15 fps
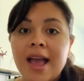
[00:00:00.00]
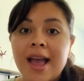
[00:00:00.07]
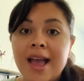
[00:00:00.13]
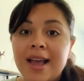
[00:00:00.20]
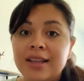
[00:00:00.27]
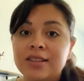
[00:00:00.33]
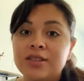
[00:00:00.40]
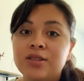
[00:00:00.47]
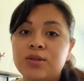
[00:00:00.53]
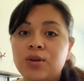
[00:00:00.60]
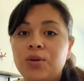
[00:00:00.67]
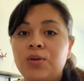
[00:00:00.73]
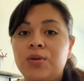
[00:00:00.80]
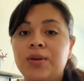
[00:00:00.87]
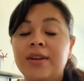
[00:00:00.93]
And
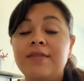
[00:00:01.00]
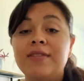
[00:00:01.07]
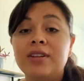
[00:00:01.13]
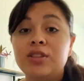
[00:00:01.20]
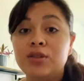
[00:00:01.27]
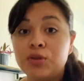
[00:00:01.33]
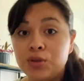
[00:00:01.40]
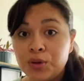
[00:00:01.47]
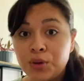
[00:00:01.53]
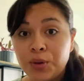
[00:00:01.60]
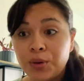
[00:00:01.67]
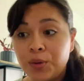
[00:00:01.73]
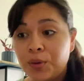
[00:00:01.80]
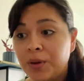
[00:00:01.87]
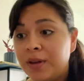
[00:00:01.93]
so if it's
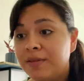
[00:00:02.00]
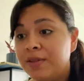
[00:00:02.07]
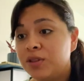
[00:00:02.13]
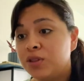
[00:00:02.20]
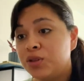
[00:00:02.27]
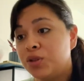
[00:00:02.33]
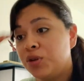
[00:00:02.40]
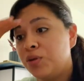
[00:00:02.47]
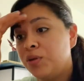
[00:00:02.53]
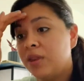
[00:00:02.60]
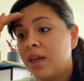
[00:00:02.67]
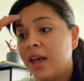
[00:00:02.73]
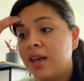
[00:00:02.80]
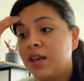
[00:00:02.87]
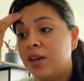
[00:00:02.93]
true
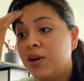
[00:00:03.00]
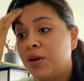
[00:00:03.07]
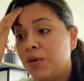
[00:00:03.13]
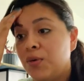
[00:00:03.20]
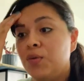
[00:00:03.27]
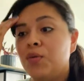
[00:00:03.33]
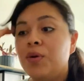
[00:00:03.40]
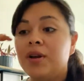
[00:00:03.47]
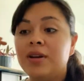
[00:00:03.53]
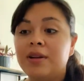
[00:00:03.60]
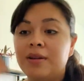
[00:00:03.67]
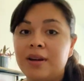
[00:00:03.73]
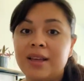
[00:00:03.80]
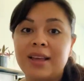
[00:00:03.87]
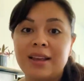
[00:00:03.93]
that, one
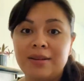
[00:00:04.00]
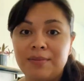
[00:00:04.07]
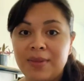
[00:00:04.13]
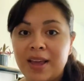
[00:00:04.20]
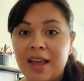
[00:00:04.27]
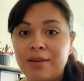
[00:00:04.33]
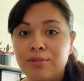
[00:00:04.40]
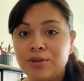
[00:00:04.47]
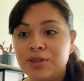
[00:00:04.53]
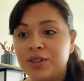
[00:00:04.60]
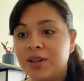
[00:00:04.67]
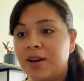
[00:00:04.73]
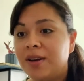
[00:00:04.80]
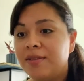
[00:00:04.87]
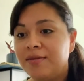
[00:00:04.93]
can be able to
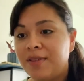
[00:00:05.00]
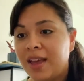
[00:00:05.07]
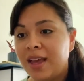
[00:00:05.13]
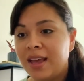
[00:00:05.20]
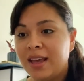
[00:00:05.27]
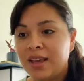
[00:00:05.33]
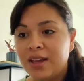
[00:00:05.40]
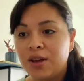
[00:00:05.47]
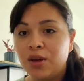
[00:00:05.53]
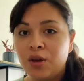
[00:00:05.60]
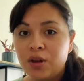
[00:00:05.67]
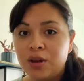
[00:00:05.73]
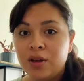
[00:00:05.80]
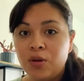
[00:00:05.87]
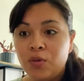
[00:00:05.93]
convey
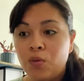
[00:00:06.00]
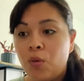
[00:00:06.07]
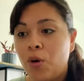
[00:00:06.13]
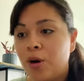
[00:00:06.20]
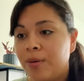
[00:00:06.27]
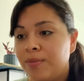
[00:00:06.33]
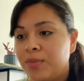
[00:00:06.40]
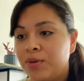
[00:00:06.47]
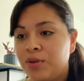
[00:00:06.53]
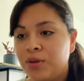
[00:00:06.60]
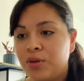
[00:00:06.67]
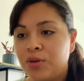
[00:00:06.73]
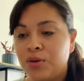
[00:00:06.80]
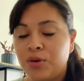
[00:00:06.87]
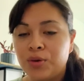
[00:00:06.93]
warmth
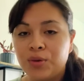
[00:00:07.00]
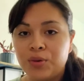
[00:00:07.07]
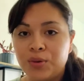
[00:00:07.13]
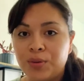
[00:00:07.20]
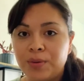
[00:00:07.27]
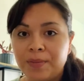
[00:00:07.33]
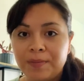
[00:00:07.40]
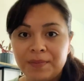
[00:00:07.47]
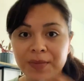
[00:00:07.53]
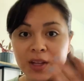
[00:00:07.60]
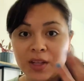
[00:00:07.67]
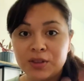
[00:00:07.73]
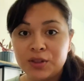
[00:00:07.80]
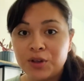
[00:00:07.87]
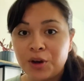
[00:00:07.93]
through a
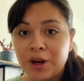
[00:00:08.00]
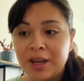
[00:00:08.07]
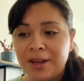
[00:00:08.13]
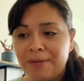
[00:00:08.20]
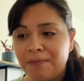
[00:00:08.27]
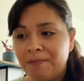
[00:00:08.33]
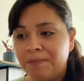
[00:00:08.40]
screen,